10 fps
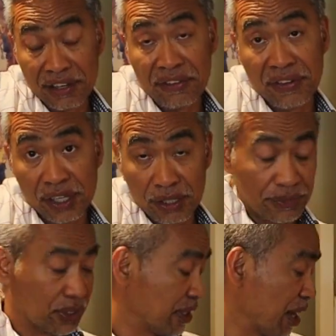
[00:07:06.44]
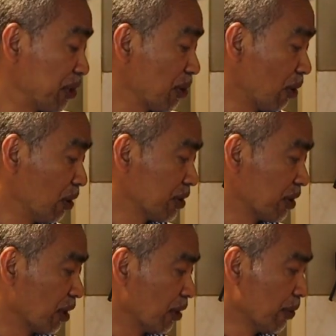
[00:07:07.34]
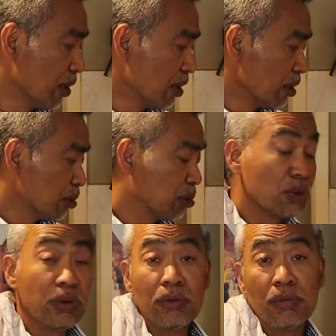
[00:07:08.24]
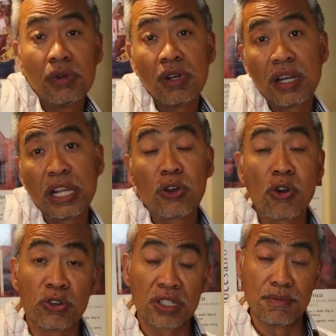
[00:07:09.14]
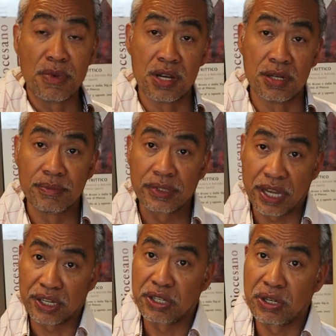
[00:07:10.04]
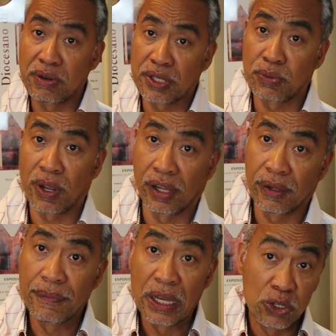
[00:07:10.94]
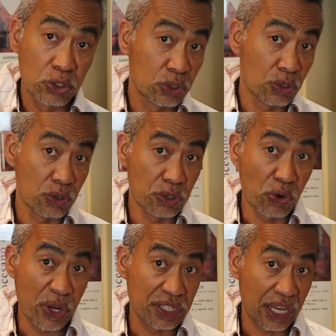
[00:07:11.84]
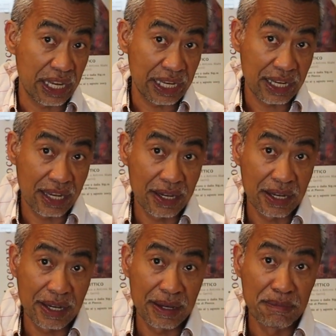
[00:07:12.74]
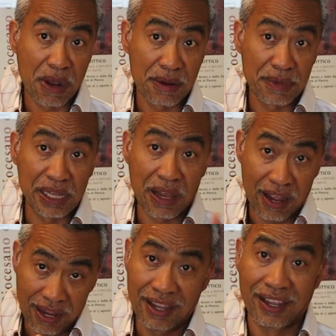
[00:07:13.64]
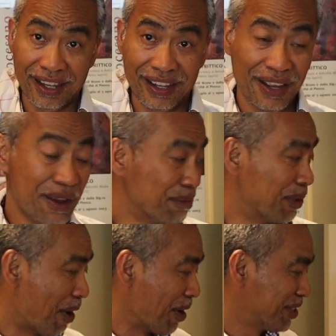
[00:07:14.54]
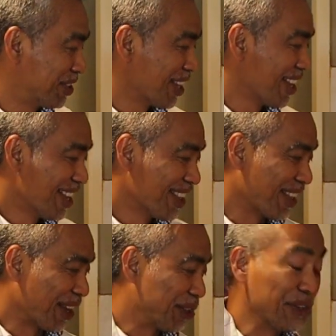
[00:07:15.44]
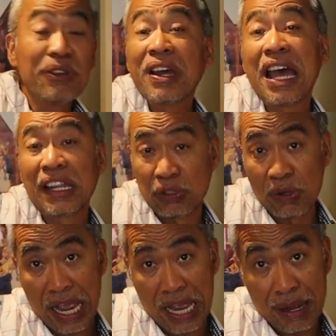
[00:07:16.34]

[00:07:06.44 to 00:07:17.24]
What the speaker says: Films, thank you also. To Igorota Mom, thank you as well. To USA Mamila Vlogs, thank you. To